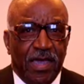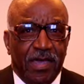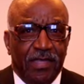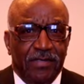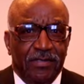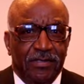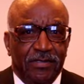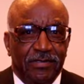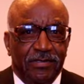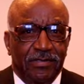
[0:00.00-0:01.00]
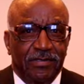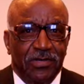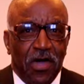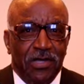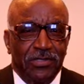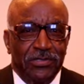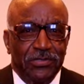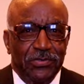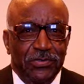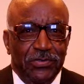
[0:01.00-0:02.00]
and
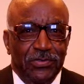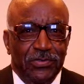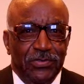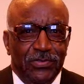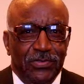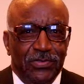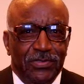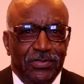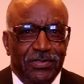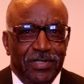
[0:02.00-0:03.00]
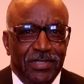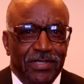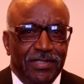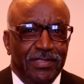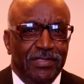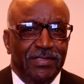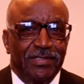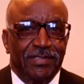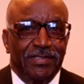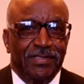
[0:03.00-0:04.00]
talking to the,
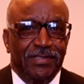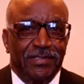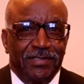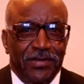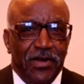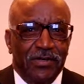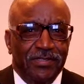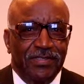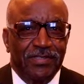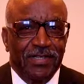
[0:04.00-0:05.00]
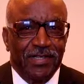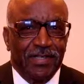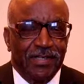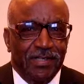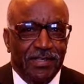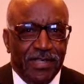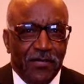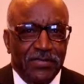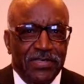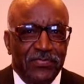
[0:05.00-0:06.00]
the nurse
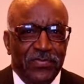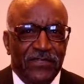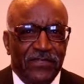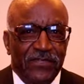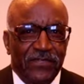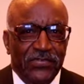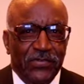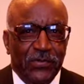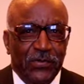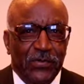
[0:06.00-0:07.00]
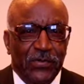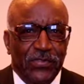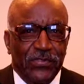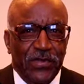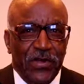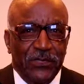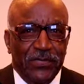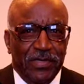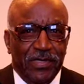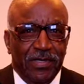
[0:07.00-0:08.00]
that was giving me physical
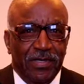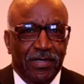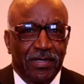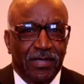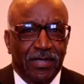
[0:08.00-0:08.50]
therapy,